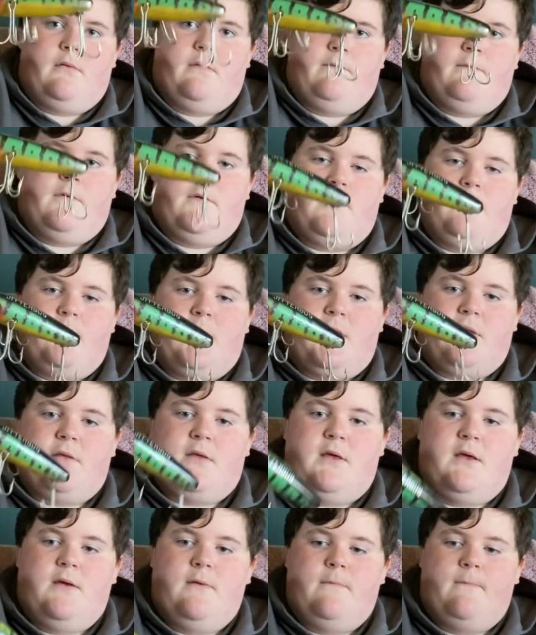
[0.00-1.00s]
for
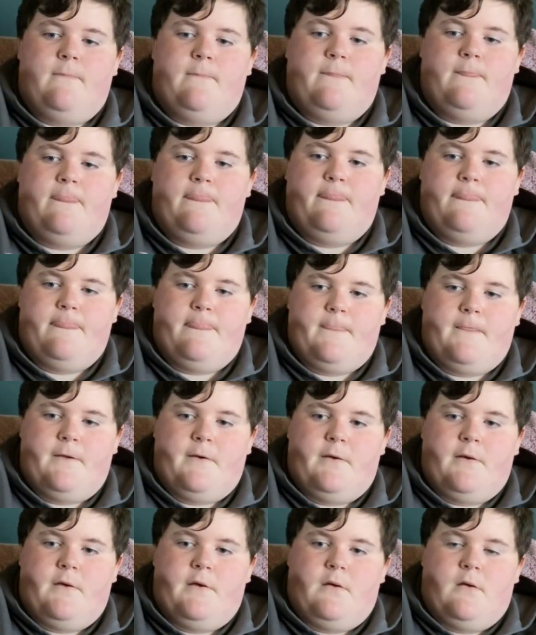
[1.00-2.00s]
Muskie.
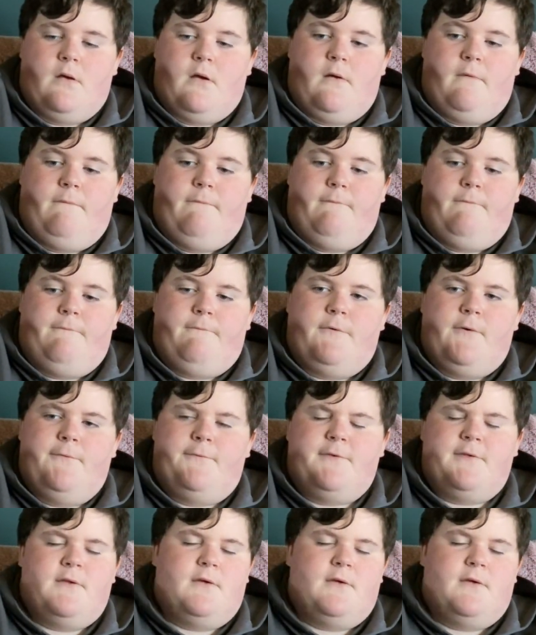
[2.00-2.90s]
If you